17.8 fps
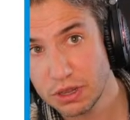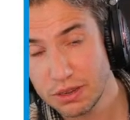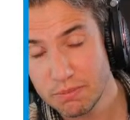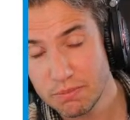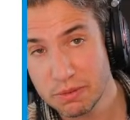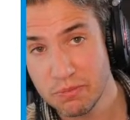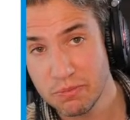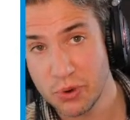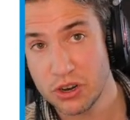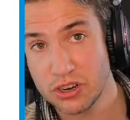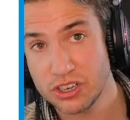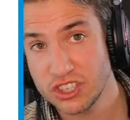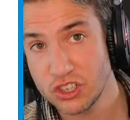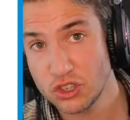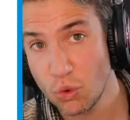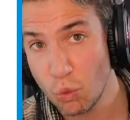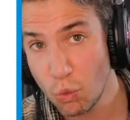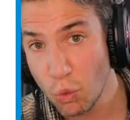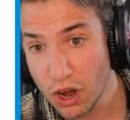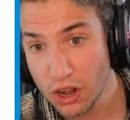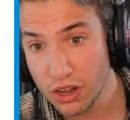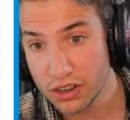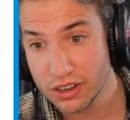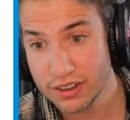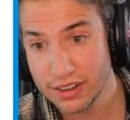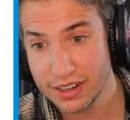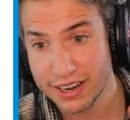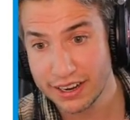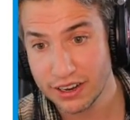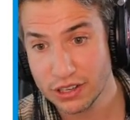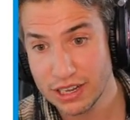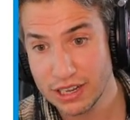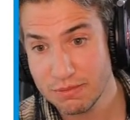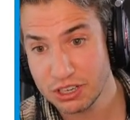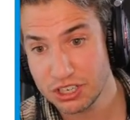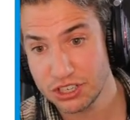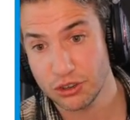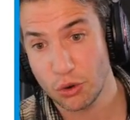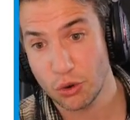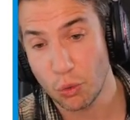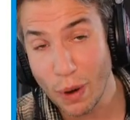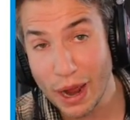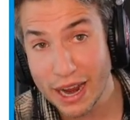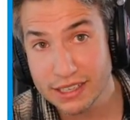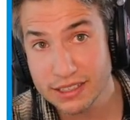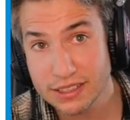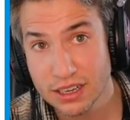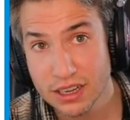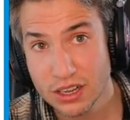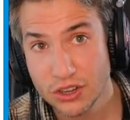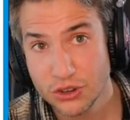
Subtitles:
will be merged into one, like on the image on the right,